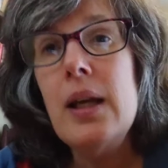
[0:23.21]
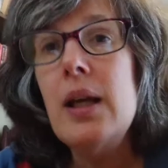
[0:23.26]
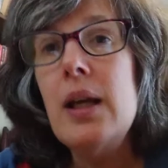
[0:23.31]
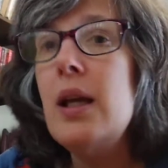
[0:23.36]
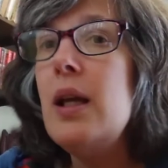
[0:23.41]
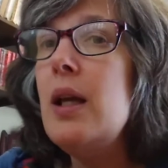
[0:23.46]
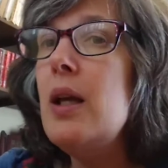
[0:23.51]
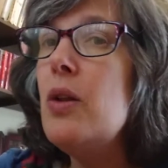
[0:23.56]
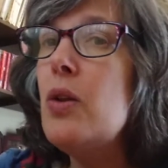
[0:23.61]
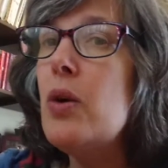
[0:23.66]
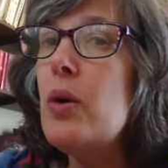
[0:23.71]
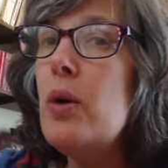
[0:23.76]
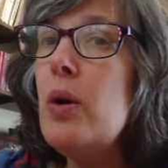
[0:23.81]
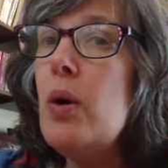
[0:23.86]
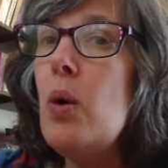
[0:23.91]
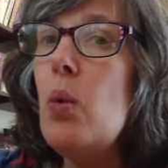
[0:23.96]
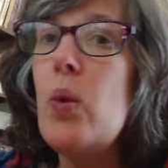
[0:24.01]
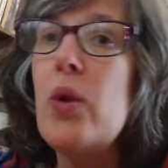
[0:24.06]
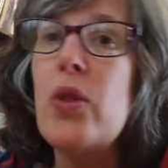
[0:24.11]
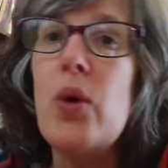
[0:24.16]
either
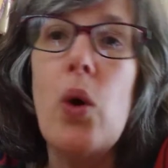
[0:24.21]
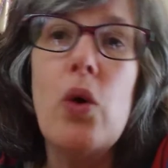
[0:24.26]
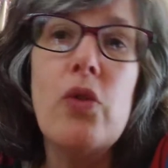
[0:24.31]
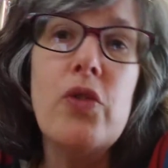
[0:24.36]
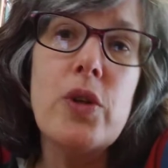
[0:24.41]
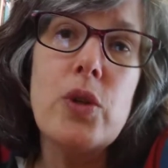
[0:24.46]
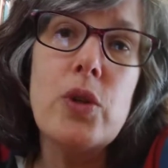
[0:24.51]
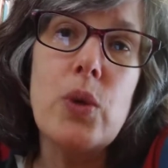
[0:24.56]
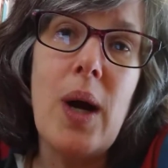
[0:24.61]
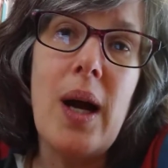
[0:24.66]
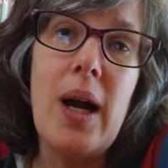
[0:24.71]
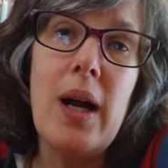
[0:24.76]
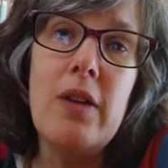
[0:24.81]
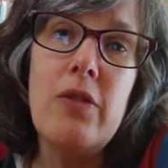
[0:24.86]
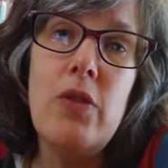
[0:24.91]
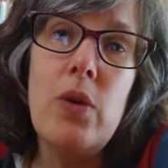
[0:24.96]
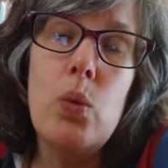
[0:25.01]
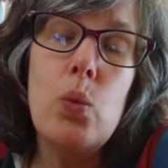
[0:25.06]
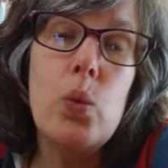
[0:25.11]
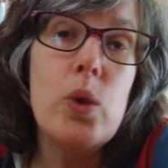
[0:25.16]
with Overdrive,
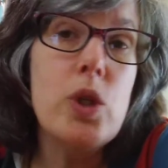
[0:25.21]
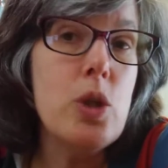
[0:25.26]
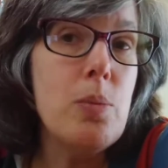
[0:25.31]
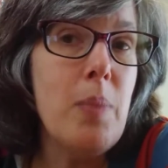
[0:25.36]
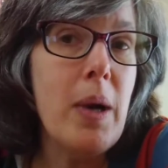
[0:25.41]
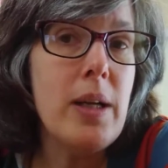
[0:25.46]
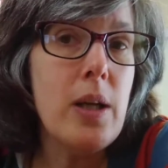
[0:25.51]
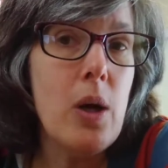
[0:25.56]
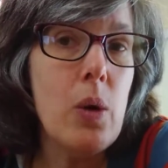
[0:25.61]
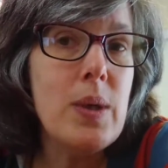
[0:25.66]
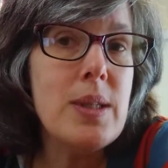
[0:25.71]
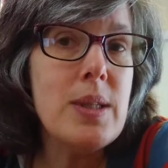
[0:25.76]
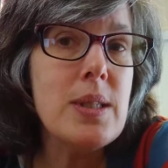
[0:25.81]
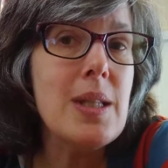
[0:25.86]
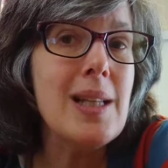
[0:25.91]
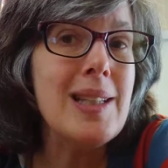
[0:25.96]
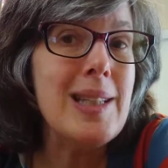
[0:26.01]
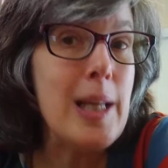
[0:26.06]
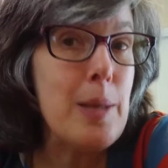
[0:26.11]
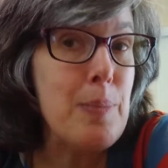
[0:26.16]
which you might know as the
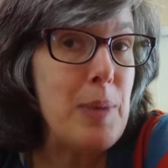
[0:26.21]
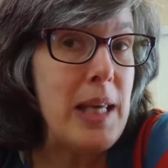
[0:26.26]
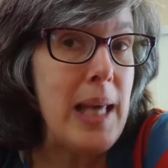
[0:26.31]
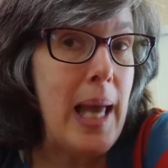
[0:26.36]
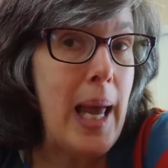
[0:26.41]
Libby